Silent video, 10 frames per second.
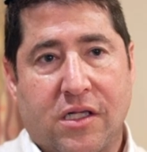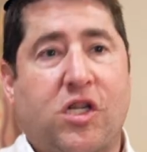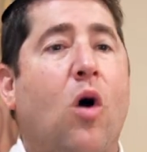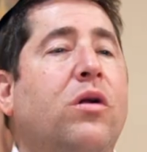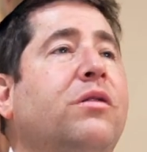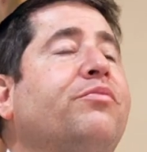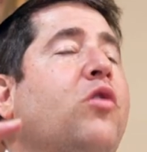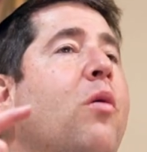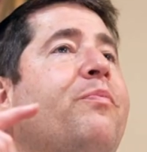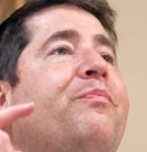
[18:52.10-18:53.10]
Don't
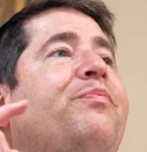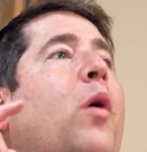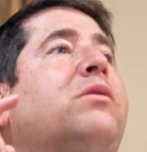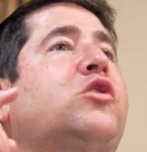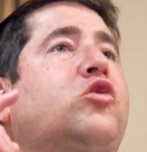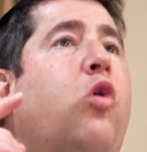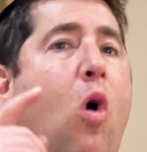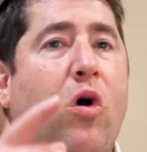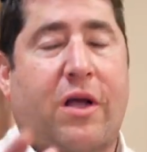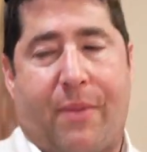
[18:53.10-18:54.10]

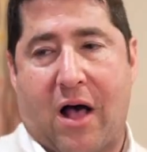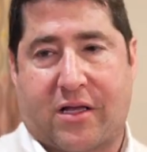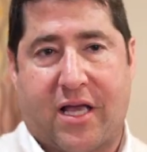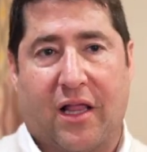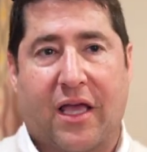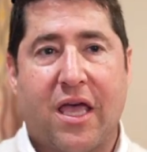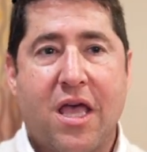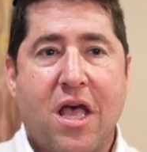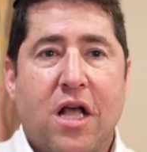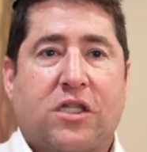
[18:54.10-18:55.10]
talk about killing.
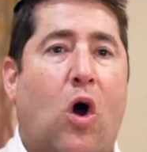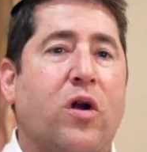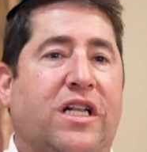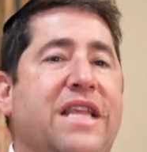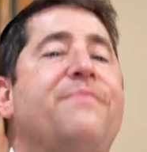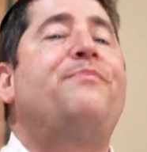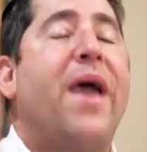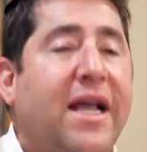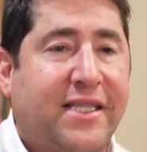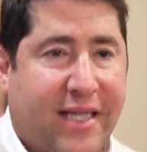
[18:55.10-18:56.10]
Don't
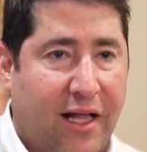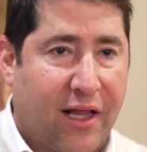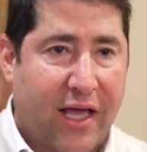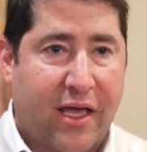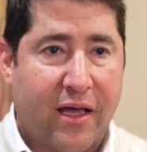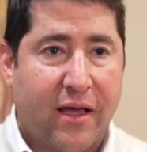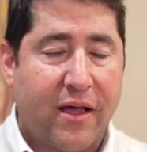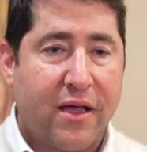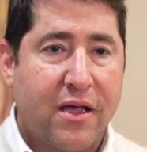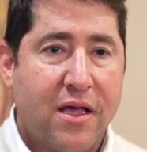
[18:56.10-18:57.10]
depict killing.
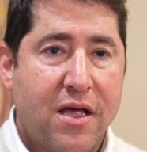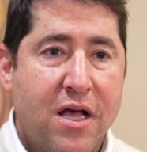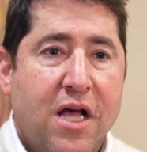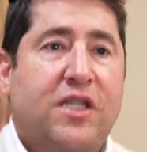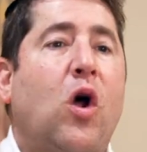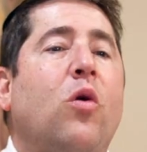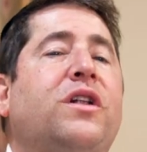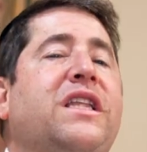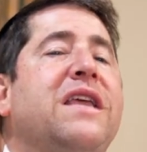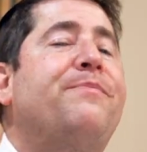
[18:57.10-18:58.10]

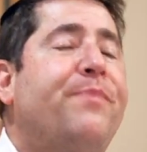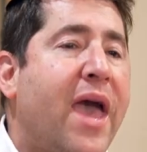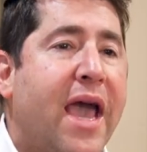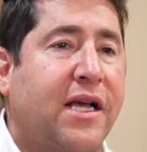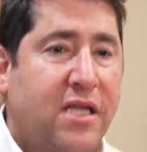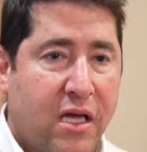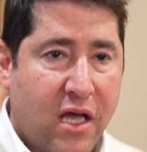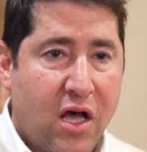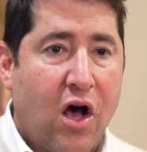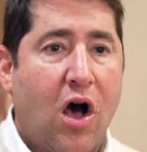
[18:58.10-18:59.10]
Don't depict
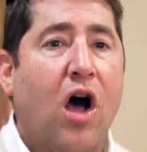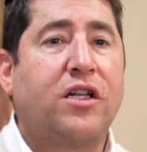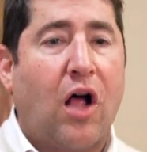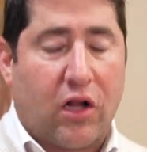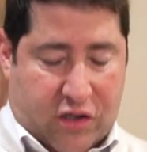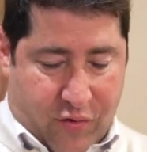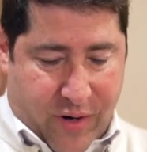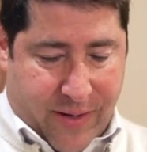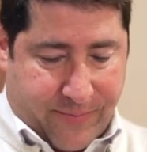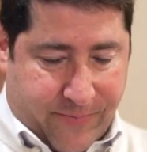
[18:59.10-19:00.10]

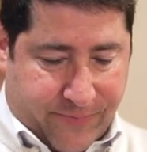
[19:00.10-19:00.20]
adultery.